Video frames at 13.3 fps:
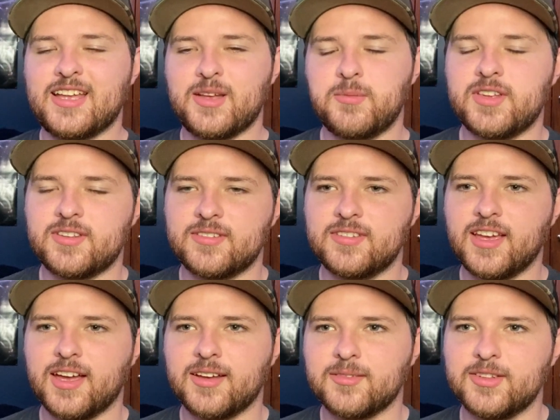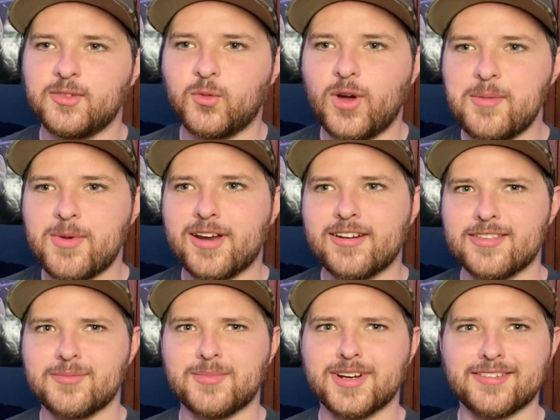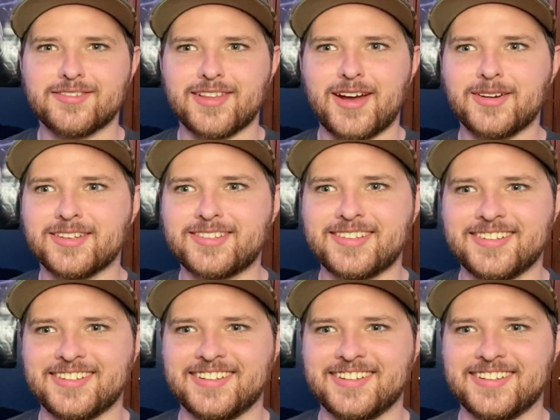well, I mean, yeah, it's way better than murder flowers.